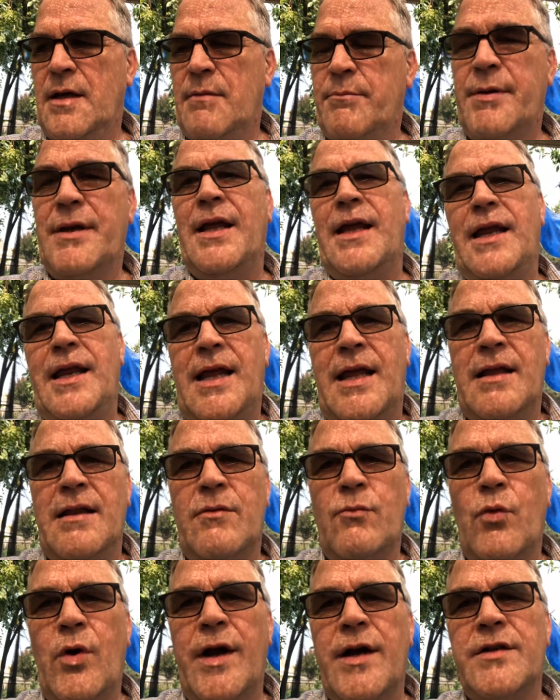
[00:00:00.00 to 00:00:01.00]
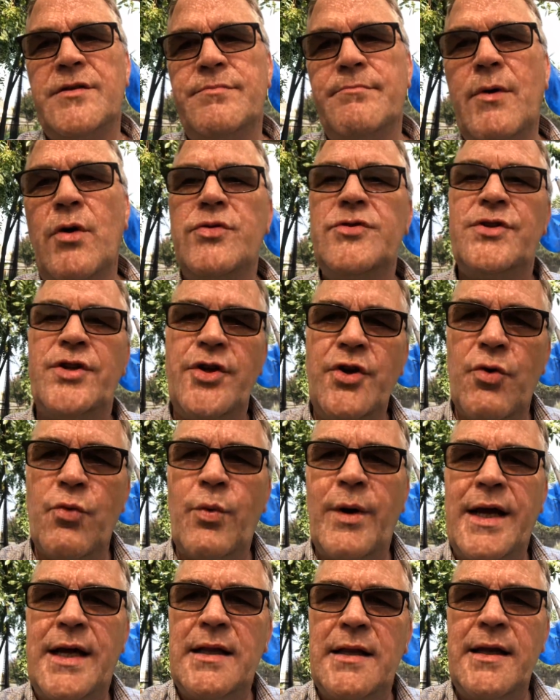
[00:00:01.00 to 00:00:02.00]
but whereas most of your
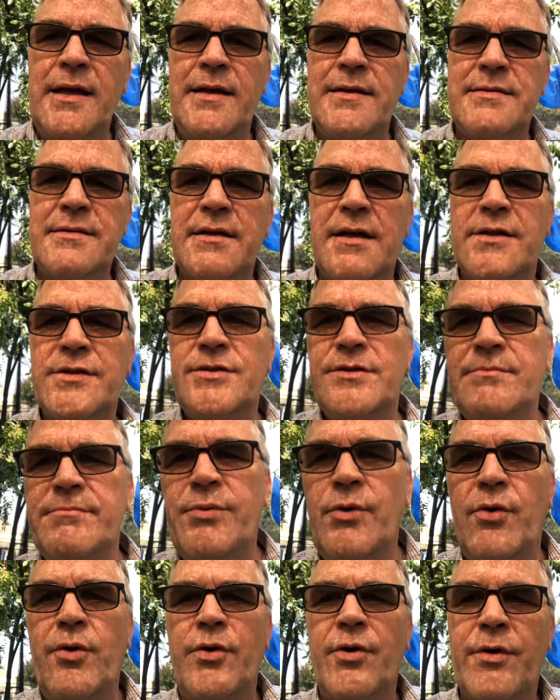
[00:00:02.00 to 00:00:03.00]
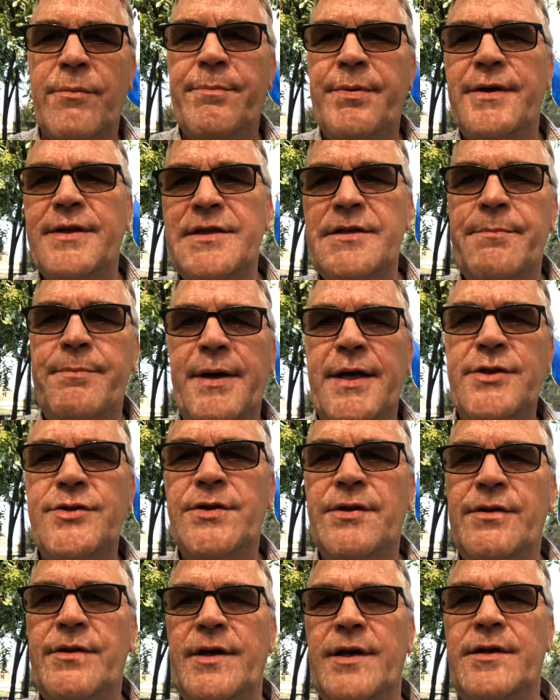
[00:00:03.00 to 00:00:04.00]
weekly discussion board
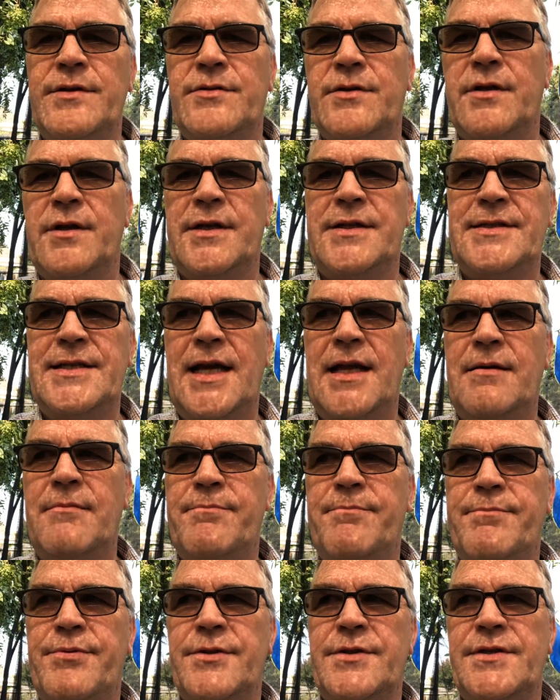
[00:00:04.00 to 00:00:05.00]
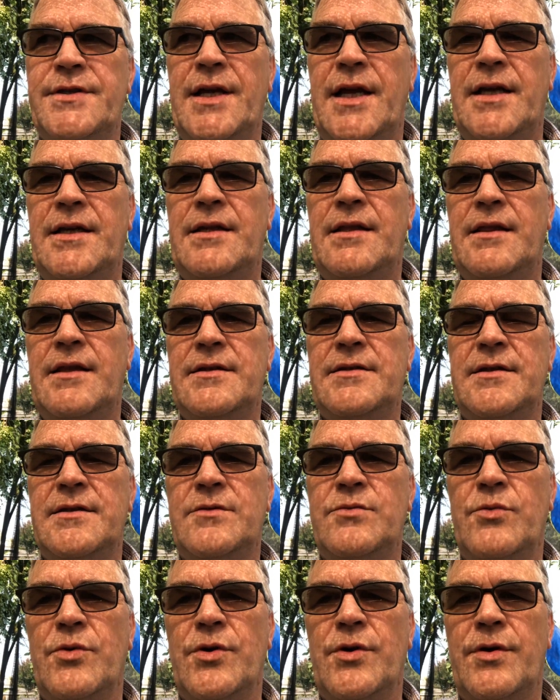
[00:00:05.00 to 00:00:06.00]
participation things are like 10%, this is
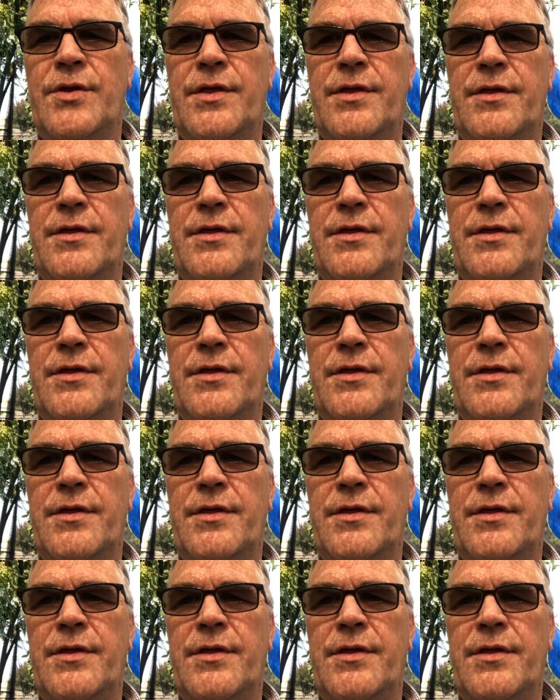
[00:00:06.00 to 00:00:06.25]
worth